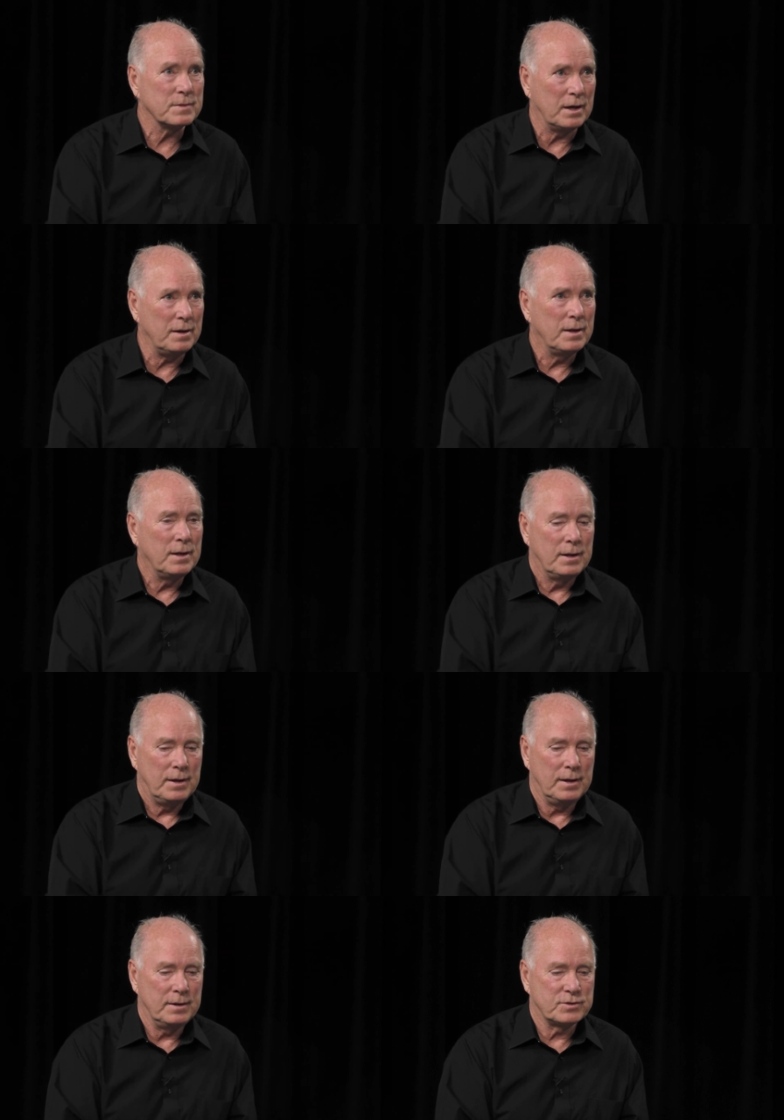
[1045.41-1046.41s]
Okay,
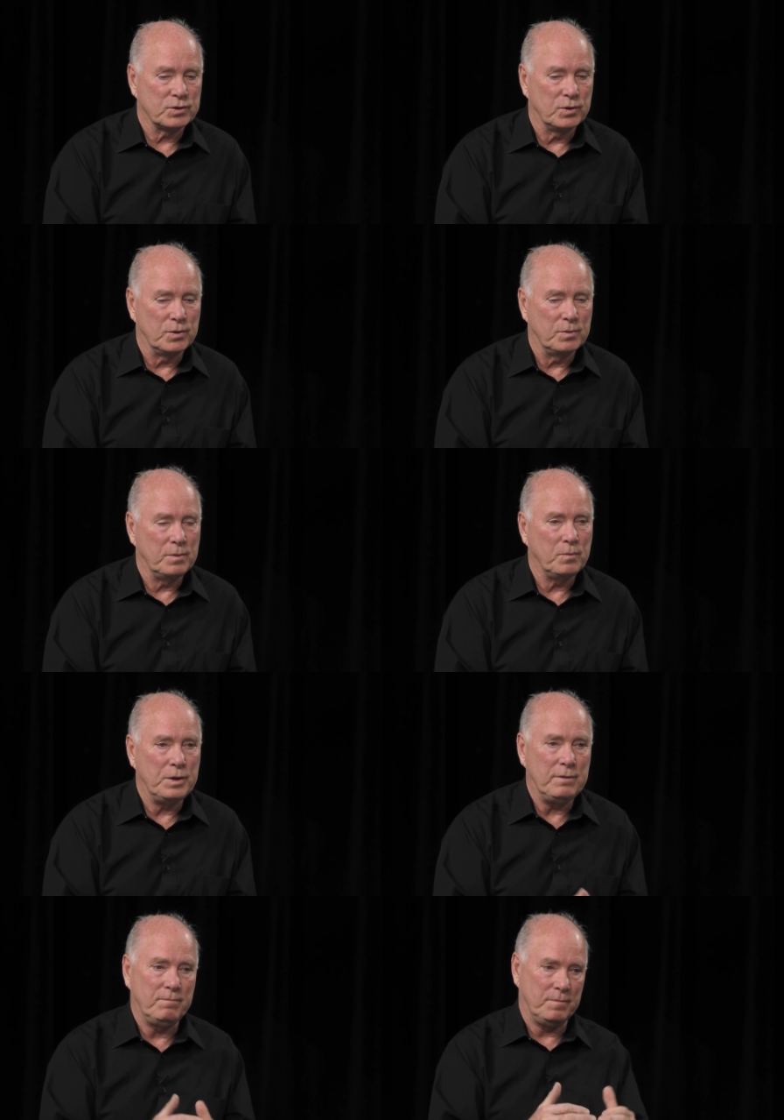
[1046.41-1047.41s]
and so
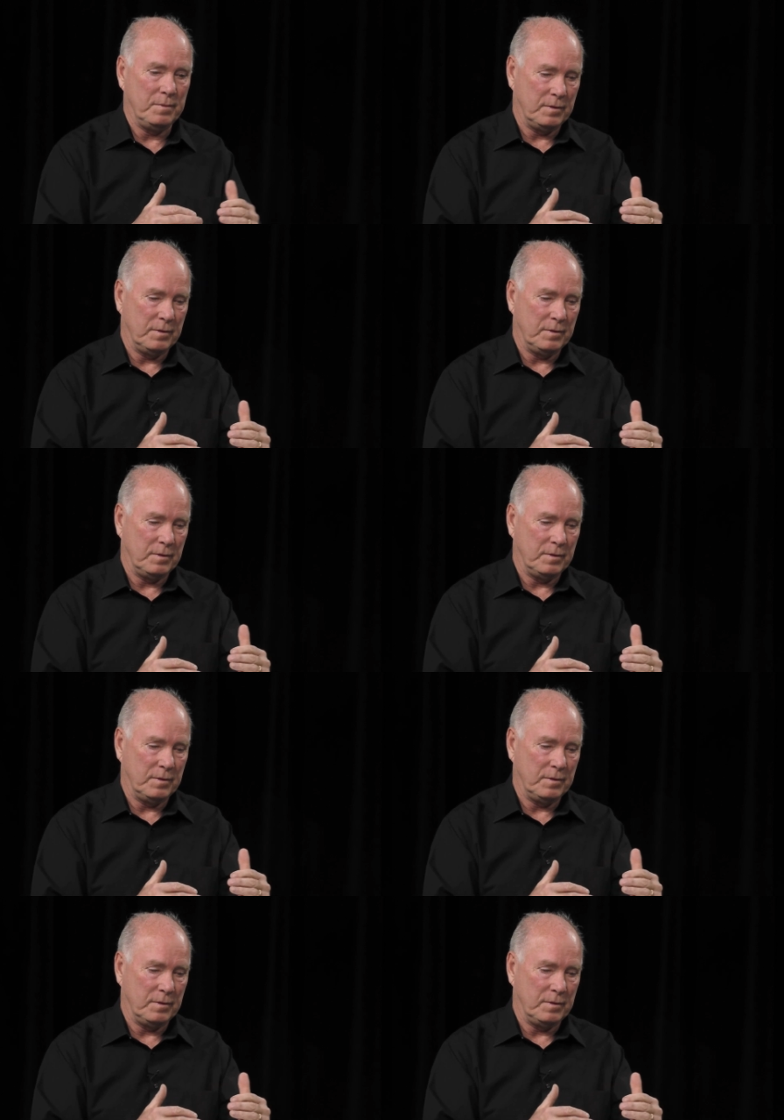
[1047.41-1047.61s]
we